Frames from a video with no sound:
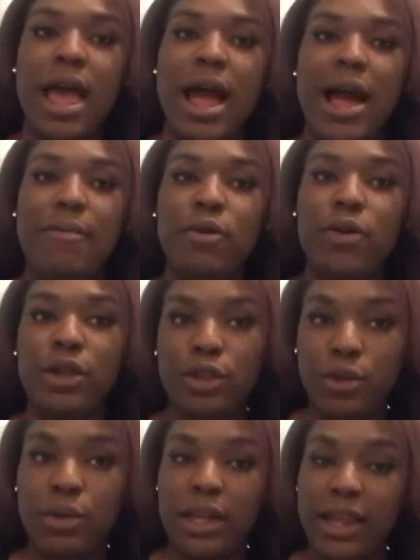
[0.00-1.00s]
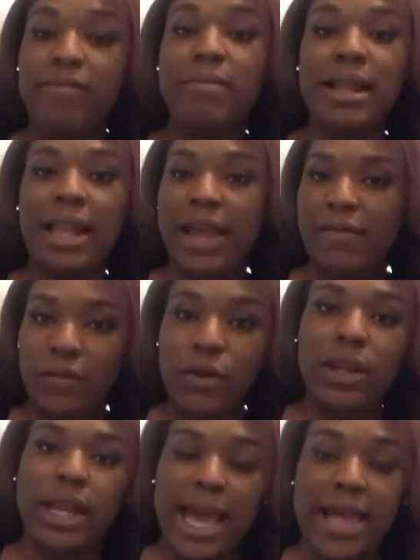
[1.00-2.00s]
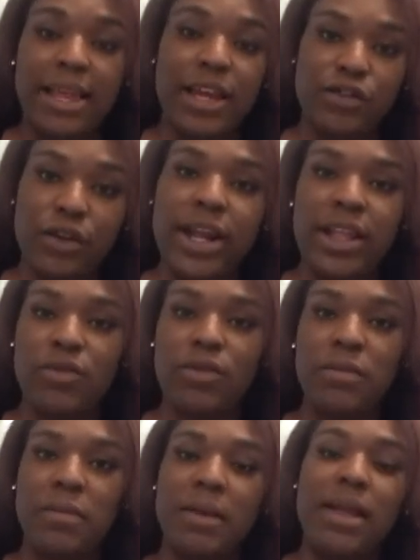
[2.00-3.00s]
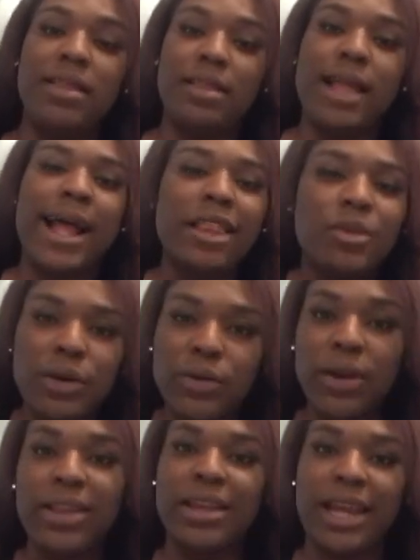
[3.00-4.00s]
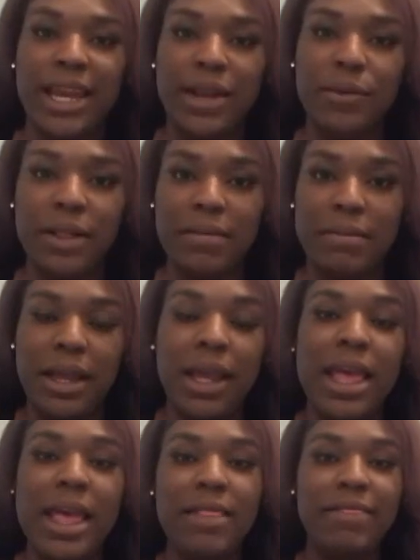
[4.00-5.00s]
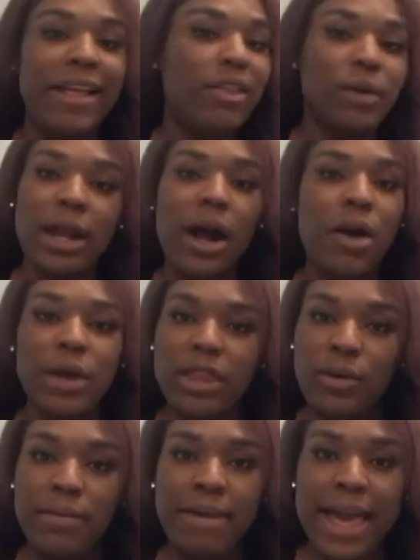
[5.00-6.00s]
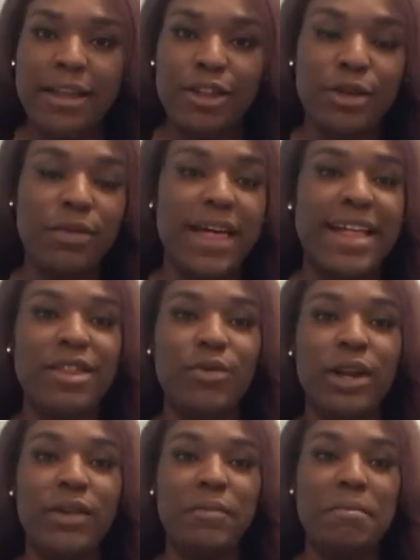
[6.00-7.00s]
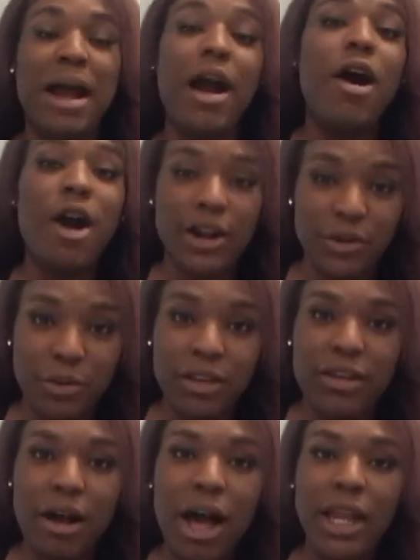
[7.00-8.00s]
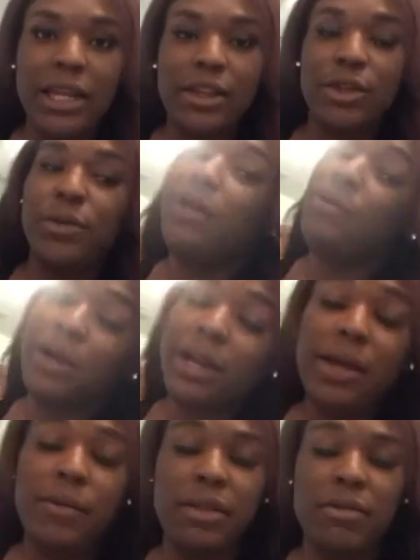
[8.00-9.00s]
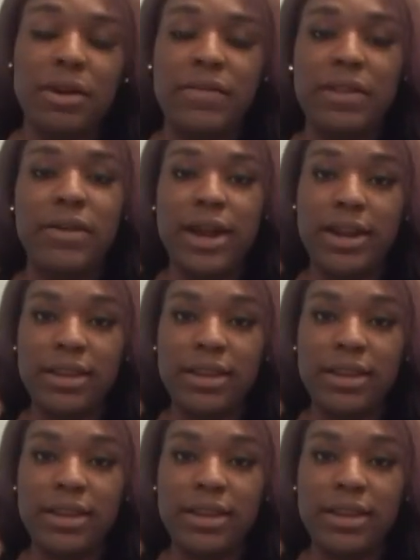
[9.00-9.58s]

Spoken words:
I'm going to live my life fully as a trans woman because that's what resonated with me. And that's what I always went back to. That's what my heart was calling to. And it really was one of the greatest